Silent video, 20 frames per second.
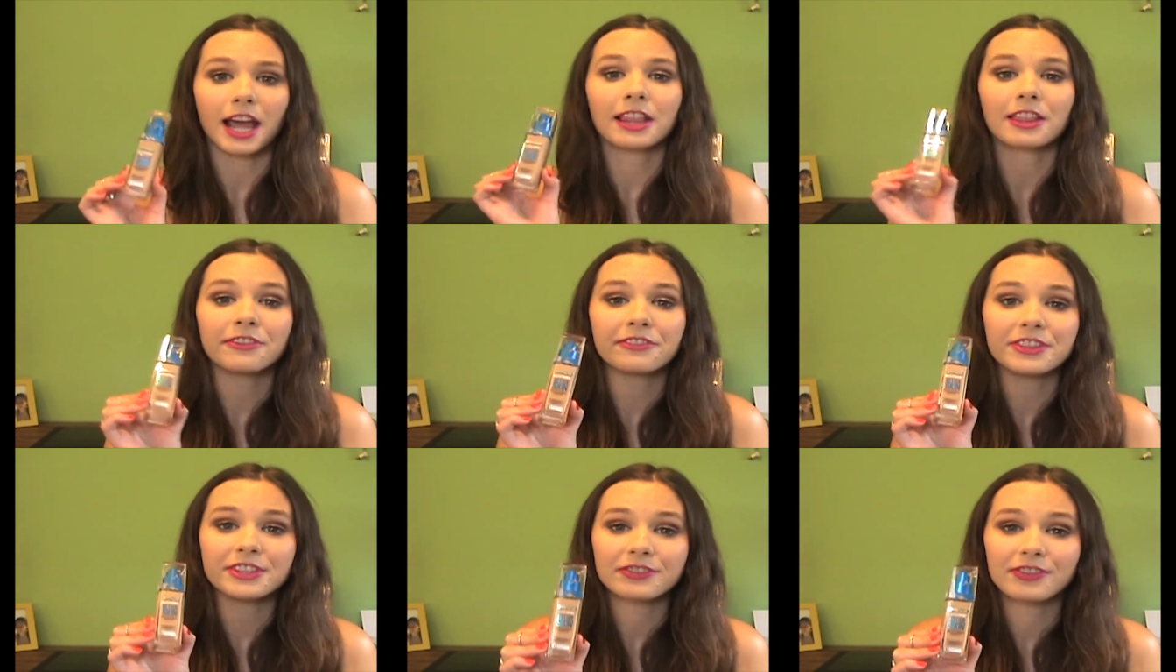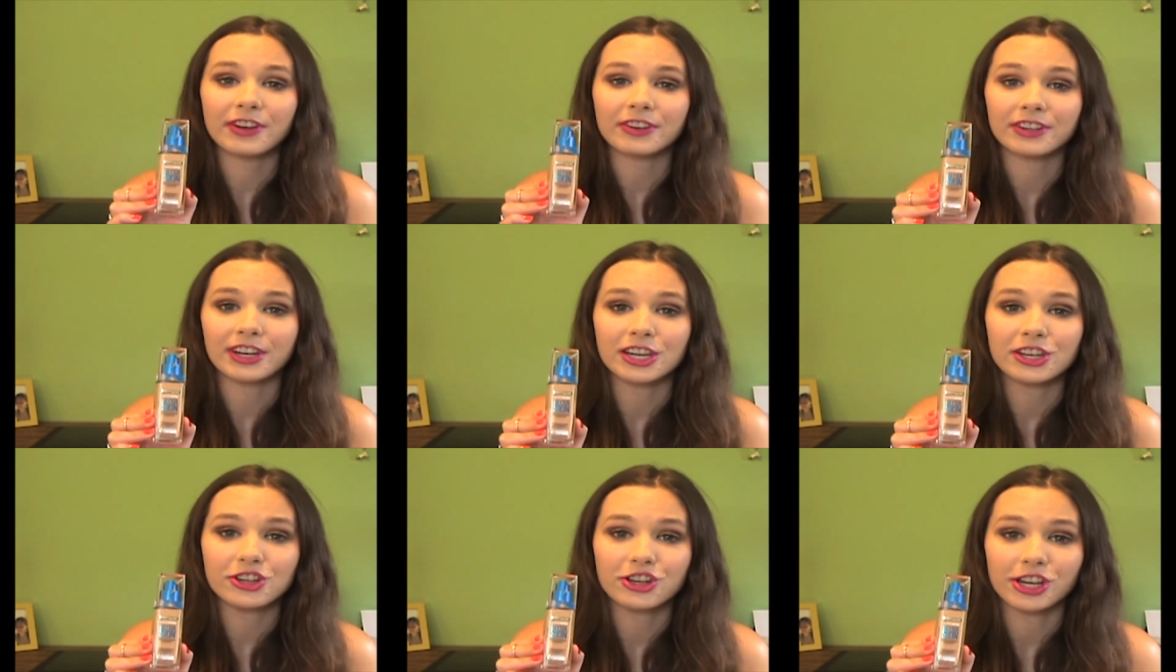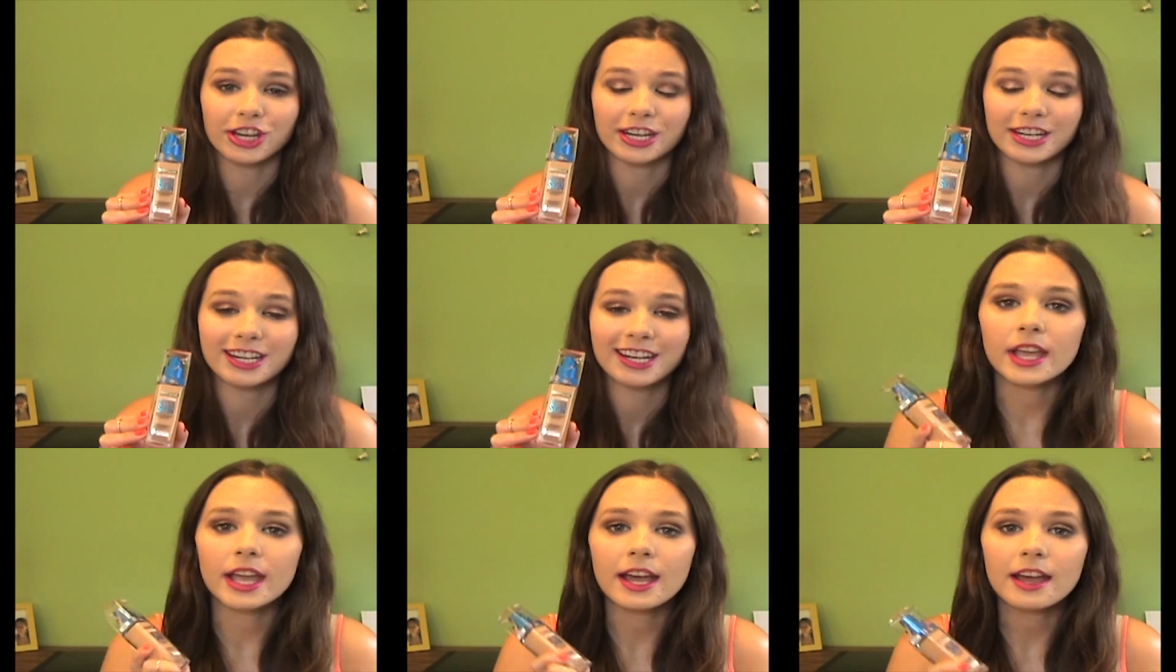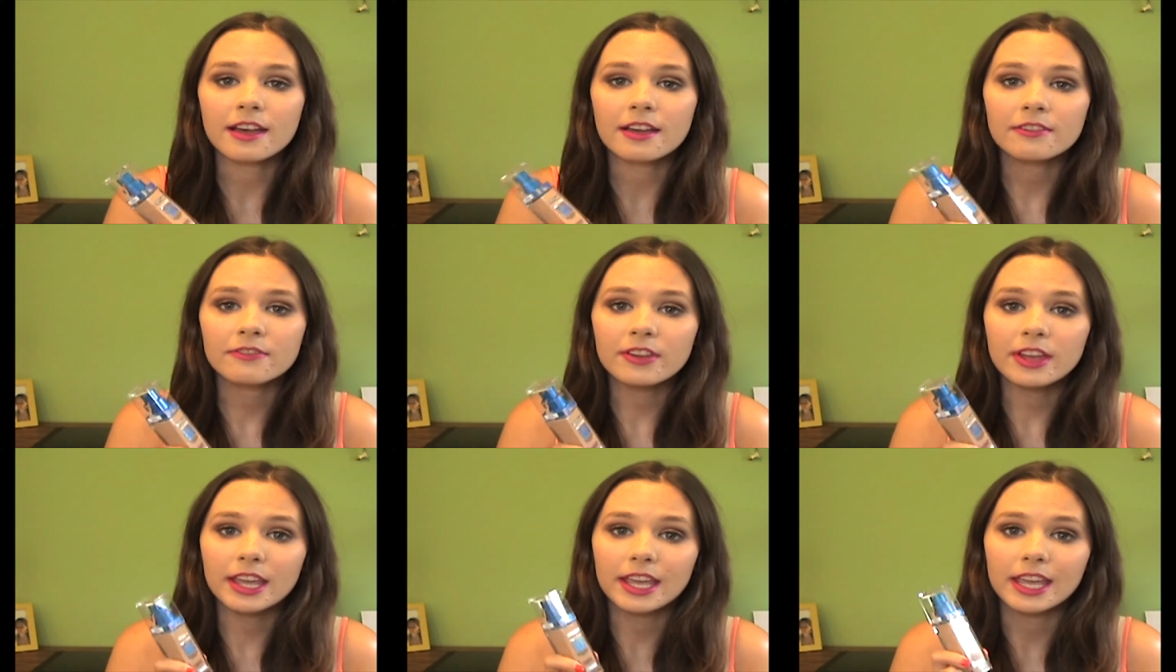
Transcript: I love this foundation. I have